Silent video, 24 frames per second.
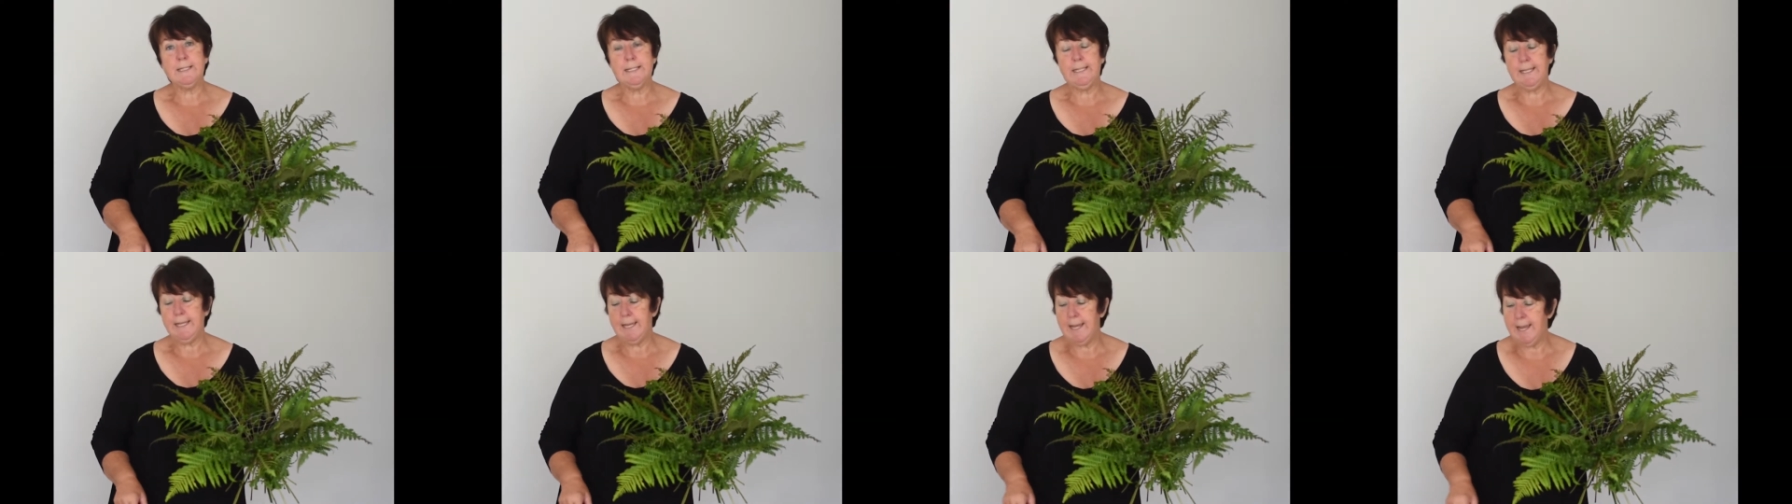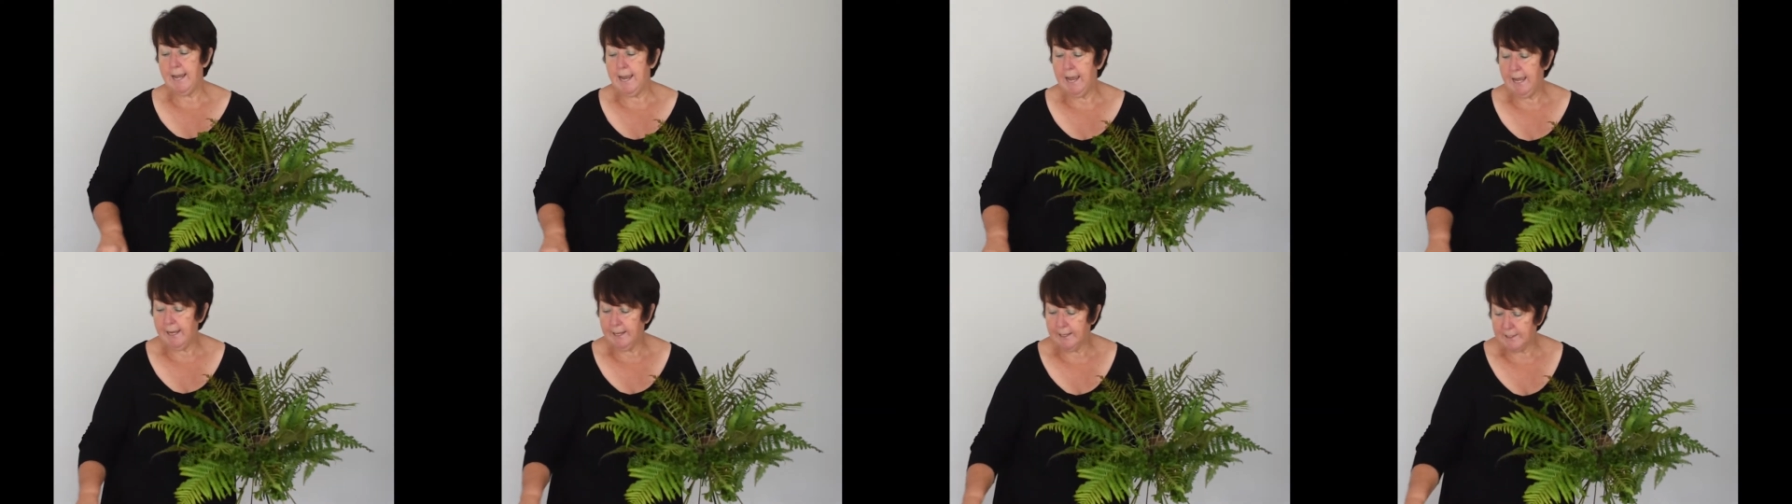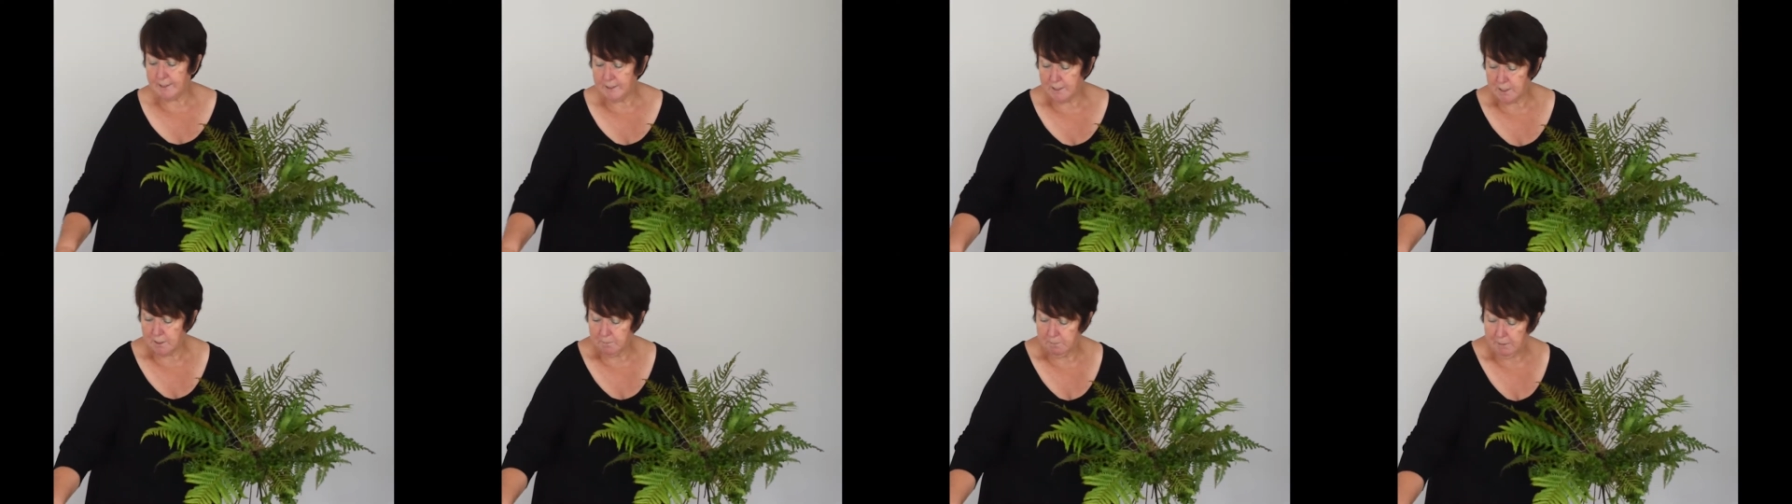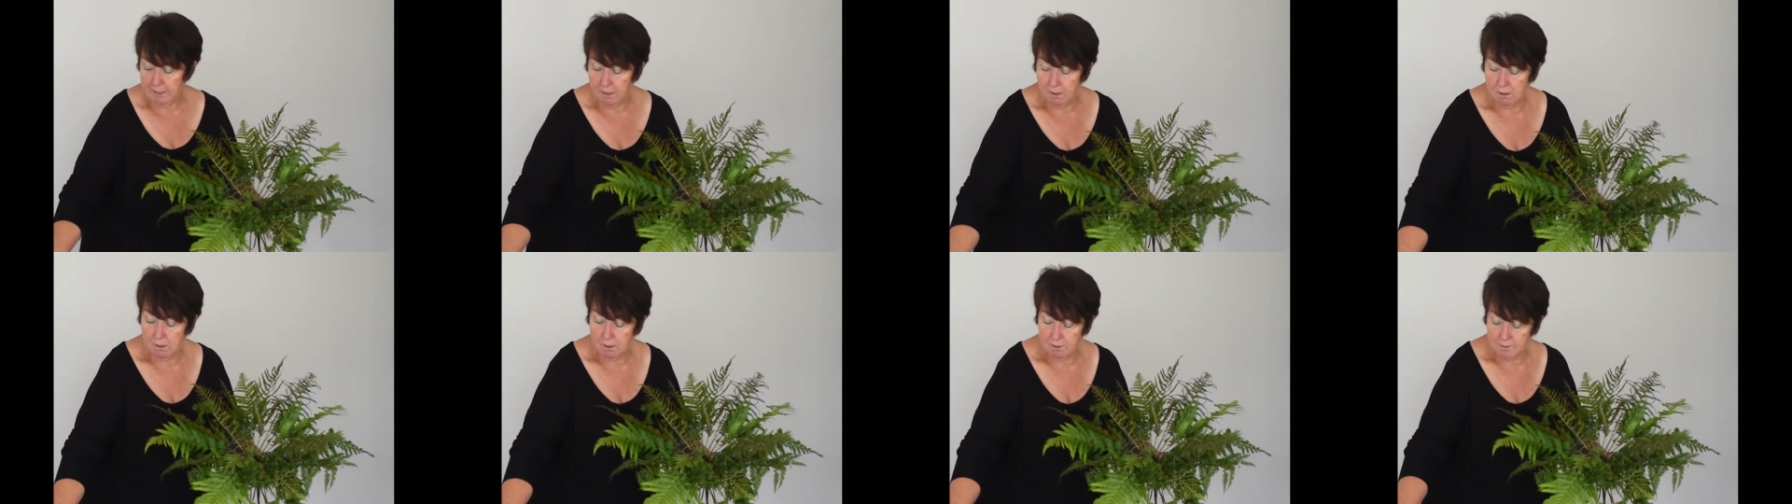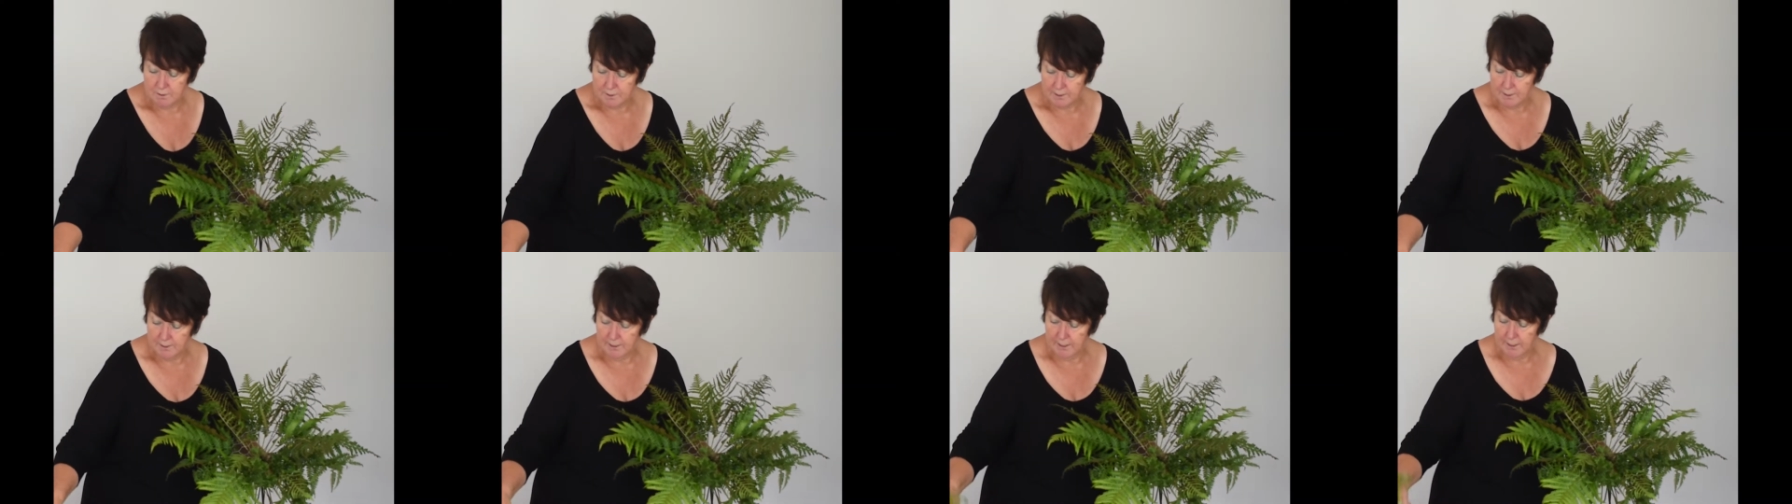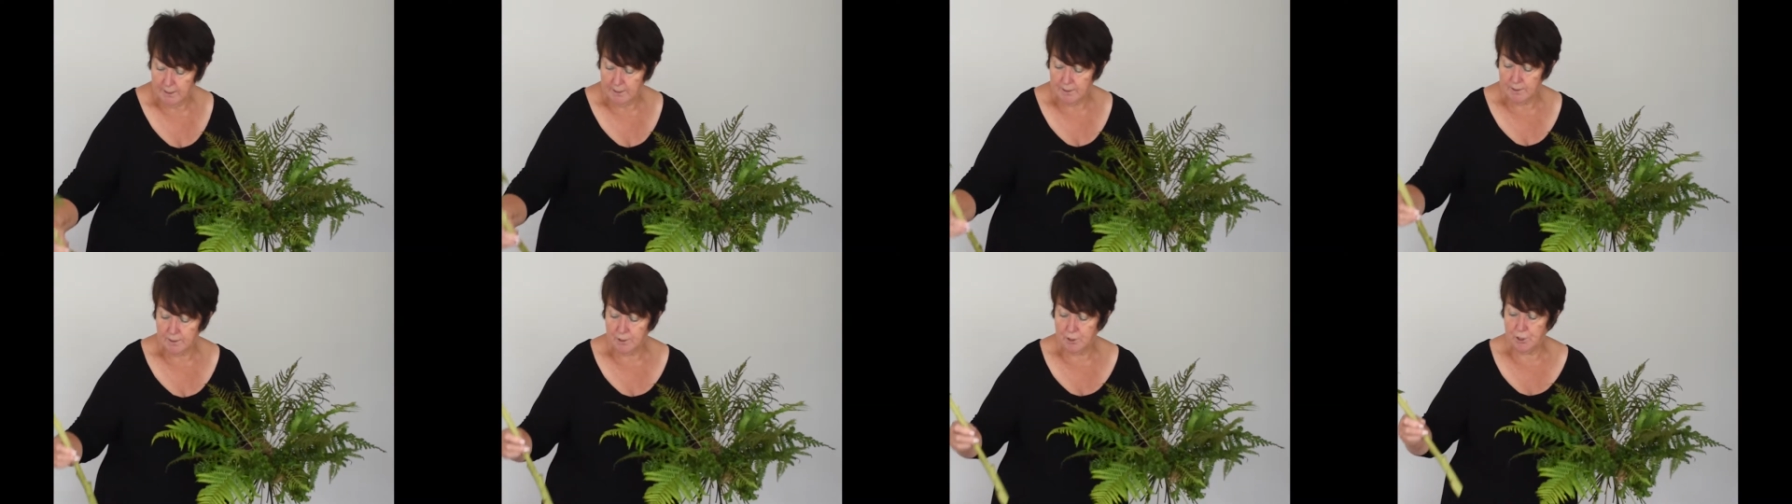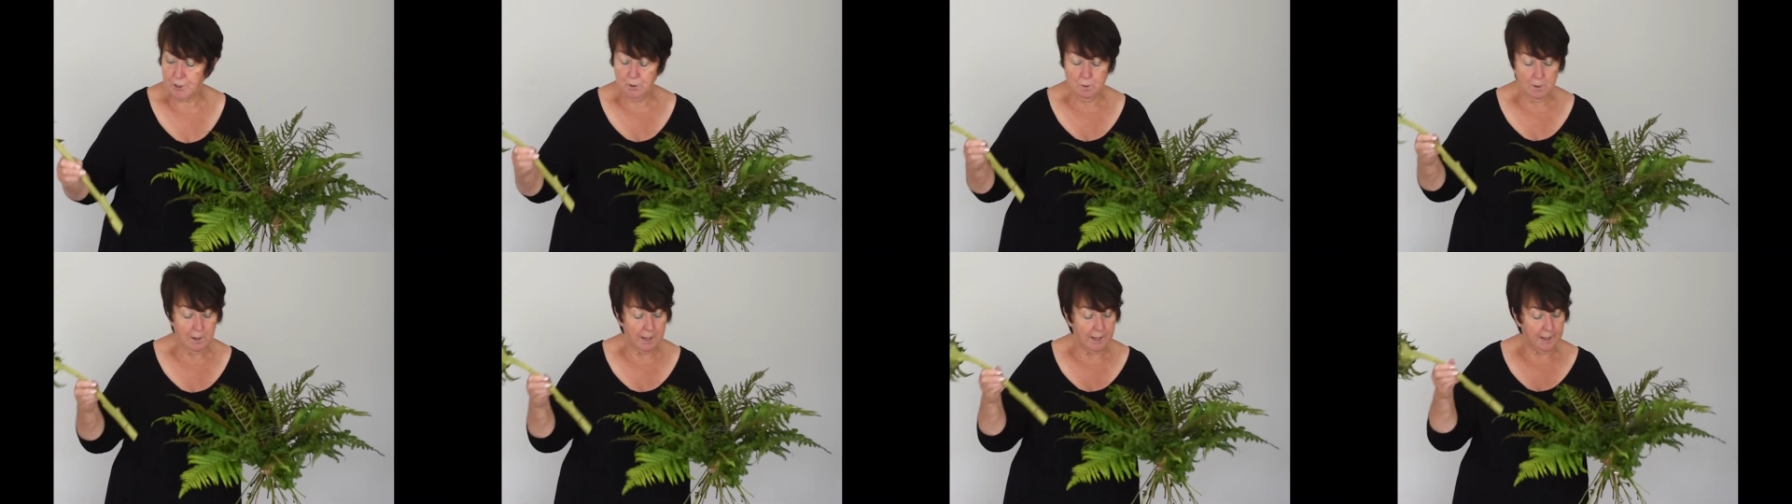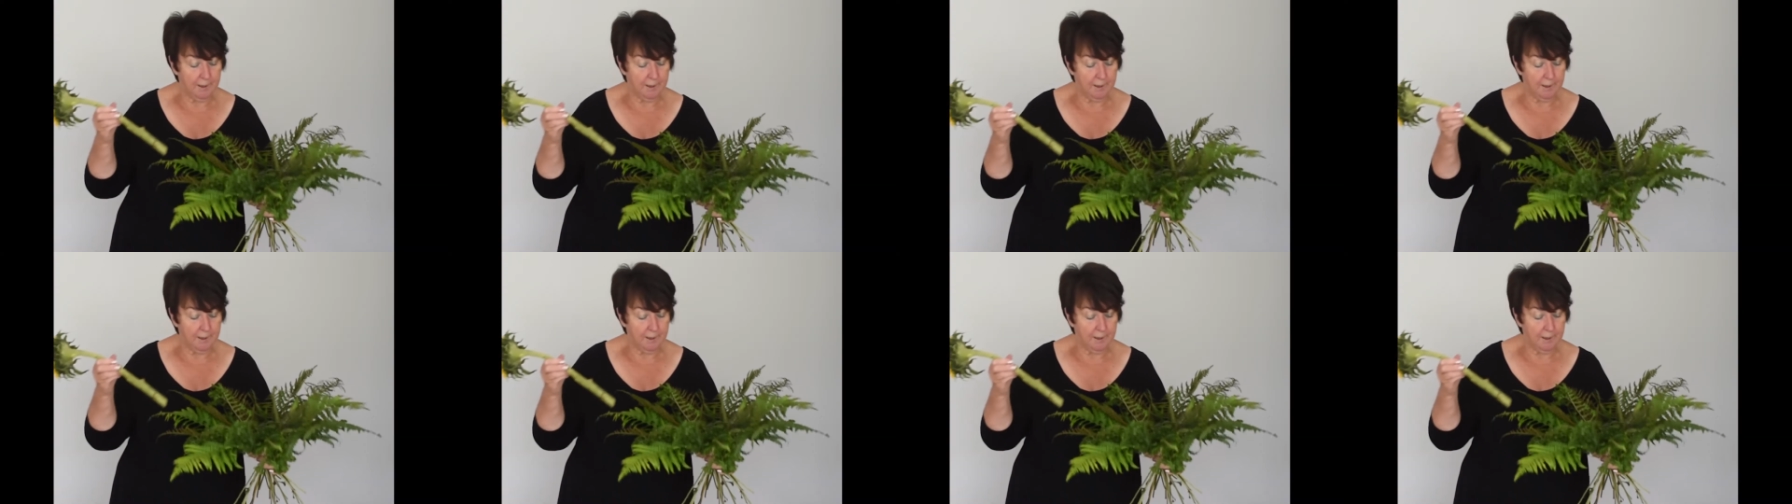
in next, because these do